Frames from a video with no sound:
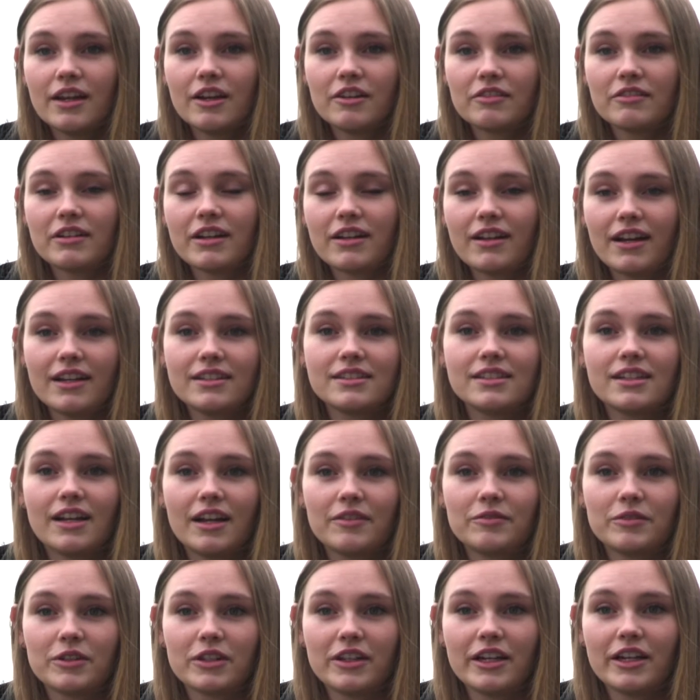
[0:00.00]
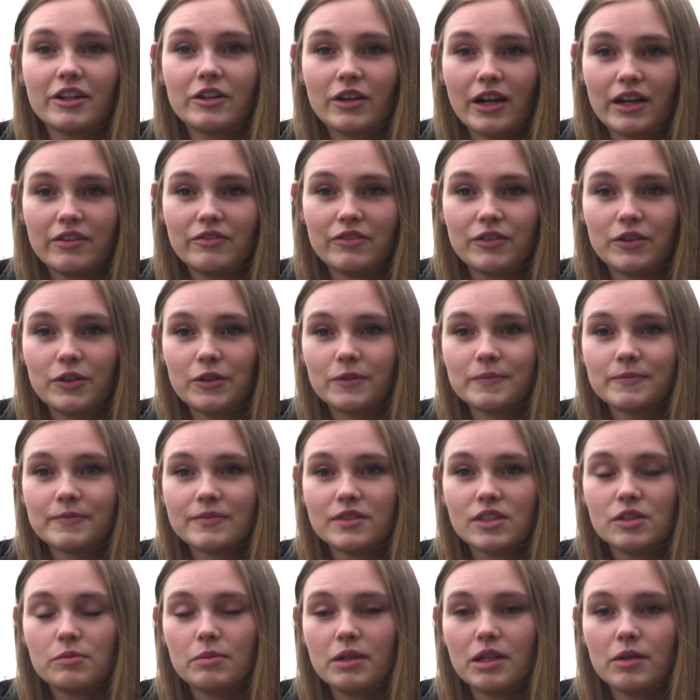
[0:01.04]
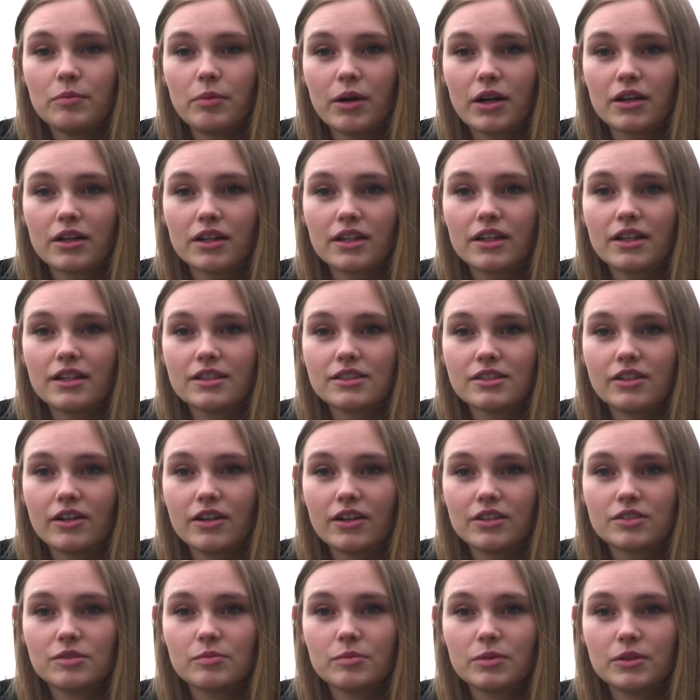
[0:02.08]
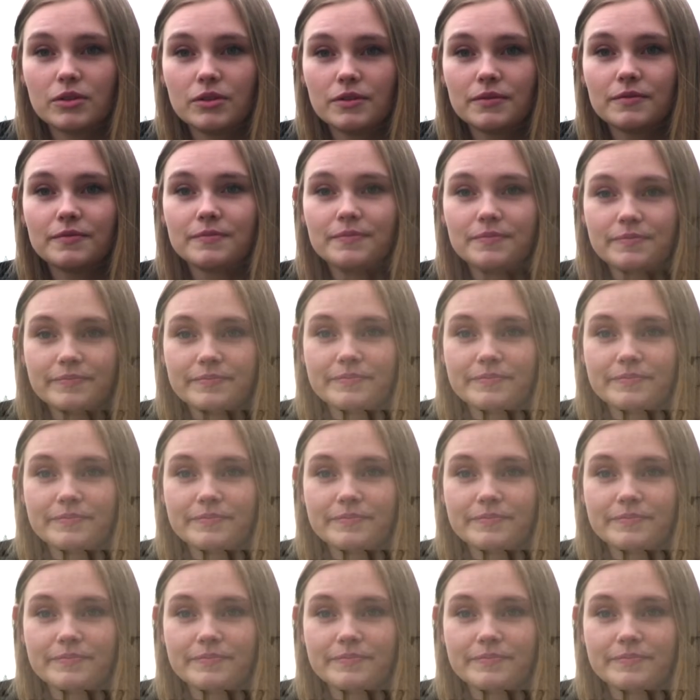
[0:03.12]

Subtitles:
realize that I'm really grateful to be a part of this gospel.